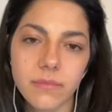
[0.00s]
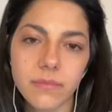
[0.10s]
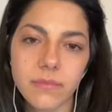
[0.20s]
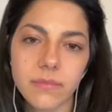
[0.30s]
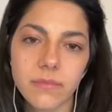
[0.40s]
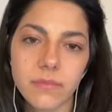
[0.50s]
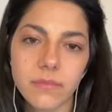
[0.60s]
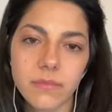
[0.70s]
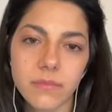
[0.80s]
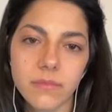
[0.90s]

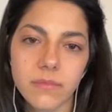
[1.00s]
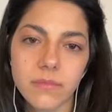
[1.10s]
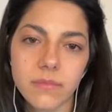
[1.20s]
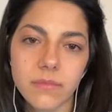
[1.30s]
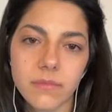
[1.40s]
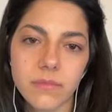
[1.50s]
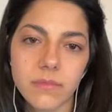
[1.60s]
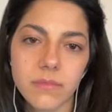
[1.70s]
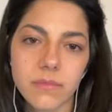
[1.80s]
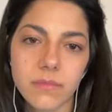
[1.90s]

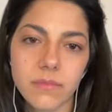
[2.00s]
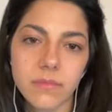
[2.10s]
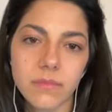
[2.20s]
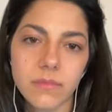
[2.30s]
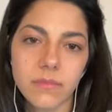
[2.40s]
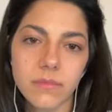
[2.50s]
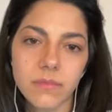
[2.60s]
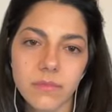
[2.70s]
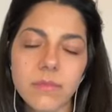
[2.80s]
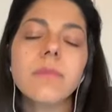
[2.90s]

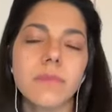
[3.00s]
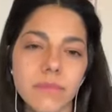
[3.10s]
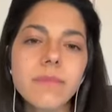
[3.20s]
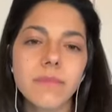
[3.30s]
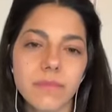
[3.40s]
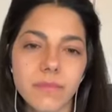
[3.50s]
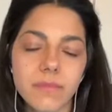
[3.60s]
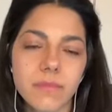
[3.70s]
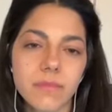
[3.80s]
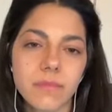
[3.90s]

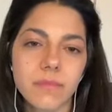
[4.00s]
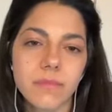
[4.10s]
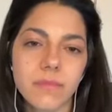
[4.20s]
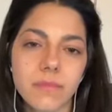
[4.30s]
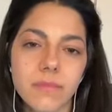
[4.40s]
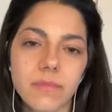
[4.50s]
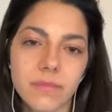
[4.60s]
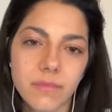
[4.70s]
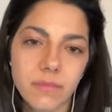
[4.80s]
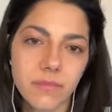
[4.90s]

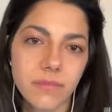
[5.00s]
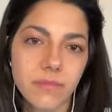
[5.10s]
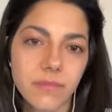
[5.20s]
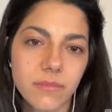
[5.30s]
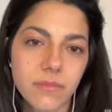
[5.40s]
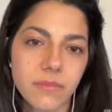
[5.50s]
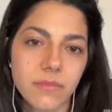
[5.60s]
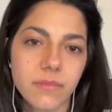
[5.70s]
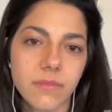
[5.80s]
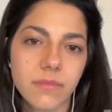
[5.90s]

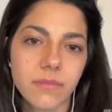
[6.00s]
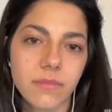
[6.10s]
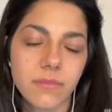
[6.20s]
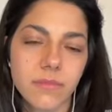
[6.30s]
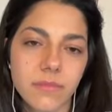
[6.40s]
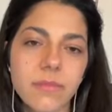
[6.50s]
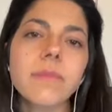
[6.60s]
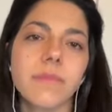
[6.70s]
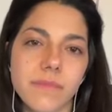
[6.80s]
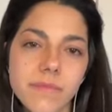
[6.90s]

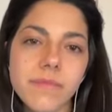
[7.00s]
(not speaking)